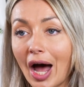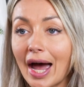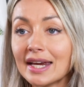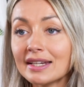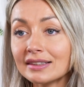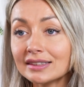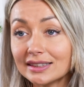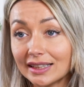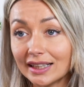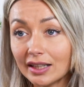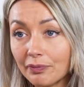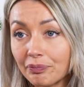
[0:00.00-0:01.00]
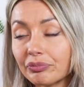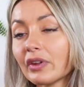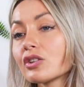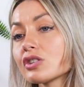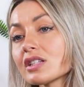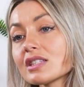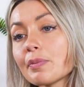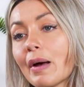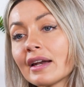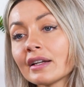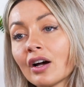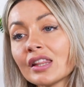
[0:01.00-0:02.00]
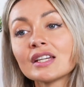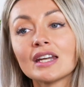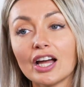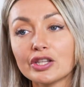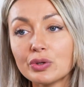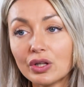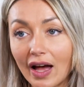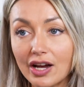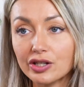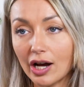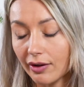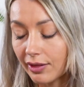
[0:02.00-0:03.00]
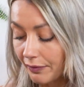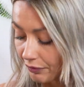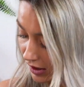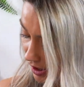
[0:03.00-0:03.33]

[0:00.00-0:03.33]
9D, just depending on the natural lash health.